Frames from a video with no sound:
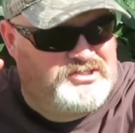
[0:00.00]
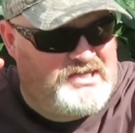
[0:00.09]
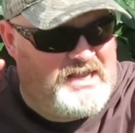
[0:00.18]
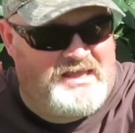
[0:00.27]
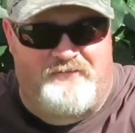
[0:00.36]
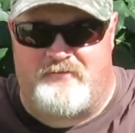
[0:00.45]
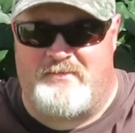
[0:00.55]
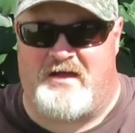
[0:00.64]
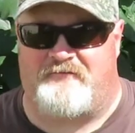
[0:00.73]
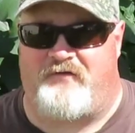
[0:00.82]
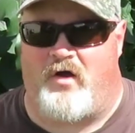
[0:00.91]
shaky from
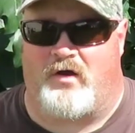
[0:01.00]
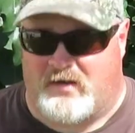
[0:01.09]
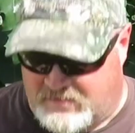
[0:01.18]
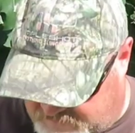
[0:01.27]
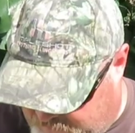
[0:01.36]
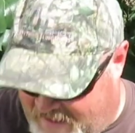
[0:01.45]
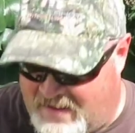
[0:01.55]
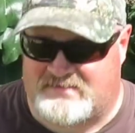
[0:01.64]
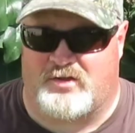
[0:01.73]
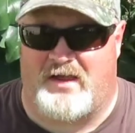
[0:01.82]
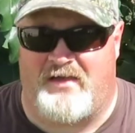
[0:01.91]
that far because the
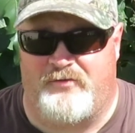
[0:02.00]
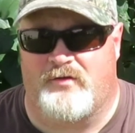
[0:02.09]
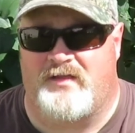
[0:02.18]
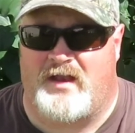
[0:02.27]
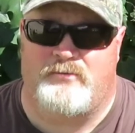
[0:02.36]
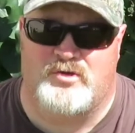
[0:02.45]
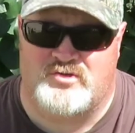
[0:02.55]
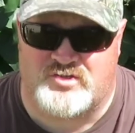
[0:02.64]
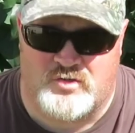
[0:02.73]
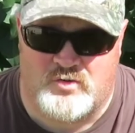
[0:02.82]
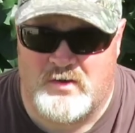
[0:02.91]
bands are heavier than I'm
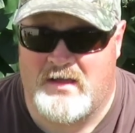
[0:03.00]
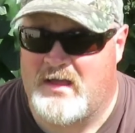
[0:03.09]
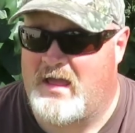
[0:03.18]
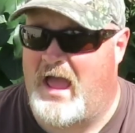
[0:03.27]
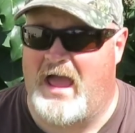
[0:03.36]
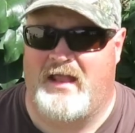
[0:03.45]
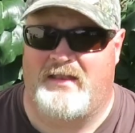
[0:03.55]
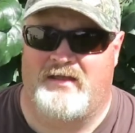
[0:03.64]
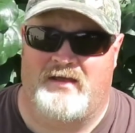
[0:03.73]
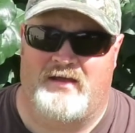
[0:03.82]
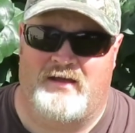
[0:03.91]
used to,
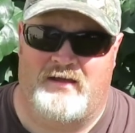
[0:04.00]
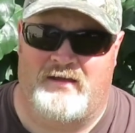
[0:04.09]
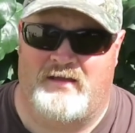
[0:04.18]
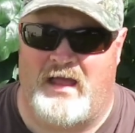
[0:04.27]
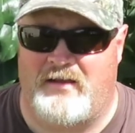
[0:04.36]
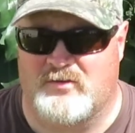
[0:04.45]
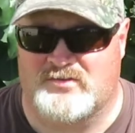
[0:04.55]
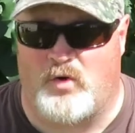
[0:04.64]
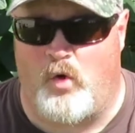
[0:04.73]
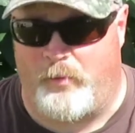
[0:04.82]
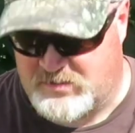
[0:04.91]
and
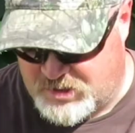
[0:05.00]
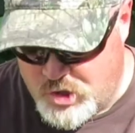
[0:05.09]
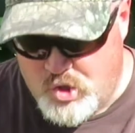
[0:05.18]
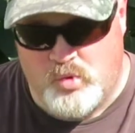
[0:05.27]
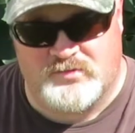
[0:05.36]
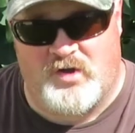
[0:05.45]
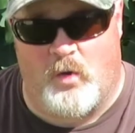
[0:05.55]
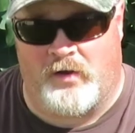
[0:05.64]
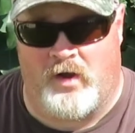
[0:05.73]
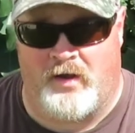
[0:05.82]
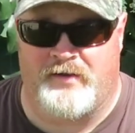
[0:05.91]
there's a whole bunch of news
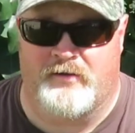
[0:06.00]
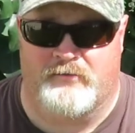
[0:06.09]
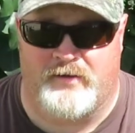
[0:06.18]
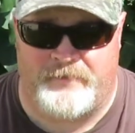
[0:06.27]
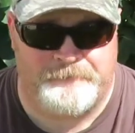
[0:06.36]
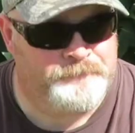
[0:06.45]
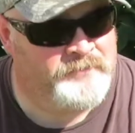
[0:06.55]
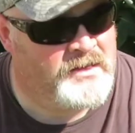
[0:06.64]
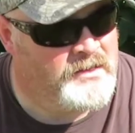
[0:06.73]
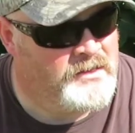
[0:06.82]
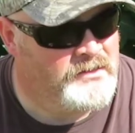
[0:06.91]
going on here, right?
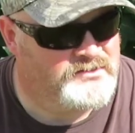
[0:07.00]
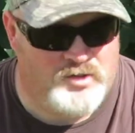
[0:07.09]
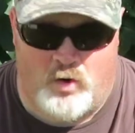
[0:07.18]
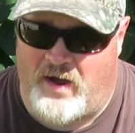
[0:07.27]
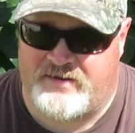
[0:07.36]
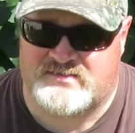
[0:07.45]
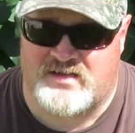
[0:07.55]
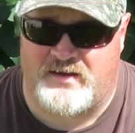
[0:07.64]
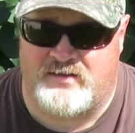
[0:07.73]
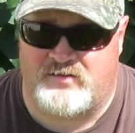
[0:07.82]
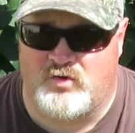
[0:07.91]
So I
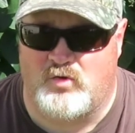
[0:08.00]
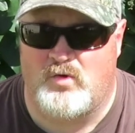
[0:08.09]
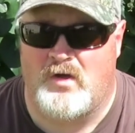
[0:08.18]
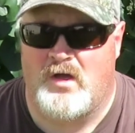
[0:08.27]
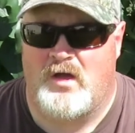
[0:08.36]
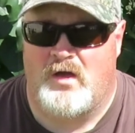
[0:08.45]
decided to